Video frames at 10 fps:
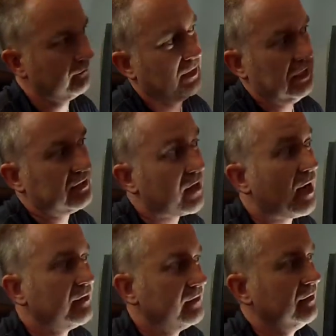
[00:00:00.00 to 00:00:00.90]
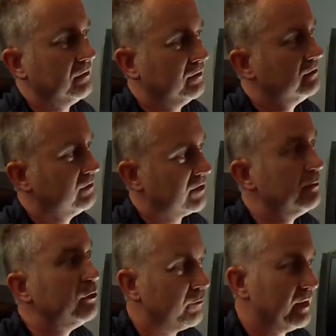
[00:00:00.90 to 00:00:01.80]
is causing some
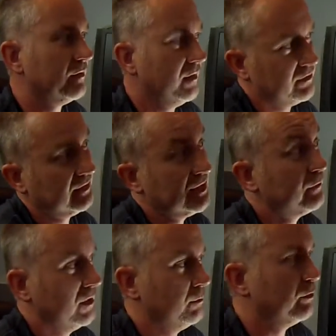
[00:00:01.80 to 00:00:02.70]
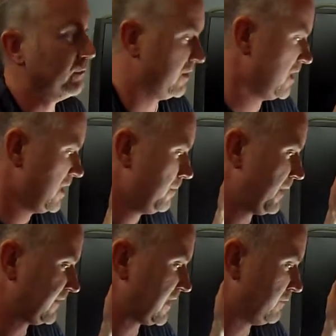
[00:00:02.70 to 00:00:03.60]
movement, a significant movement,
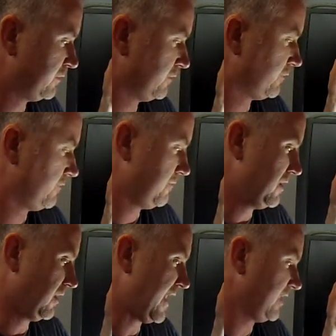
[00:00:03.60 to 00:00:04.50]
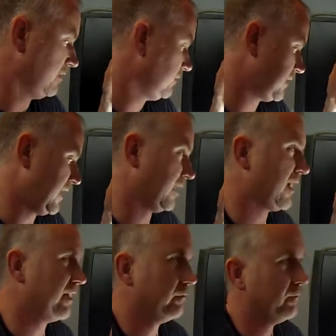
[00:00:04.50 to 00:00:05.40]
based off of the light
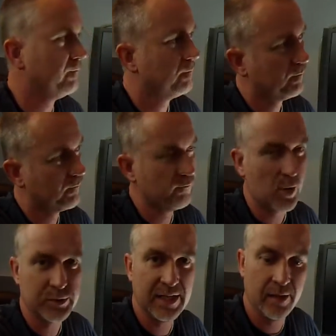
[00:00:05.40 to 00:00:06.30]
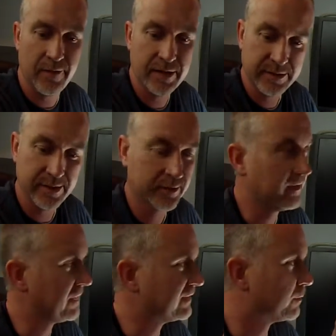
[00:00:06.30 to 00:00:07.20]
kind of rotating around here.
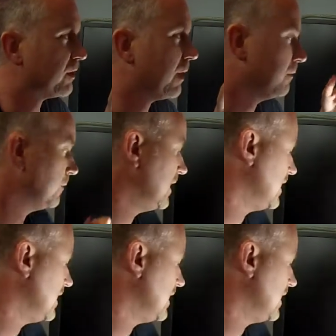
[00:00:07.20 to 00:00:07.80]
So that's a problem.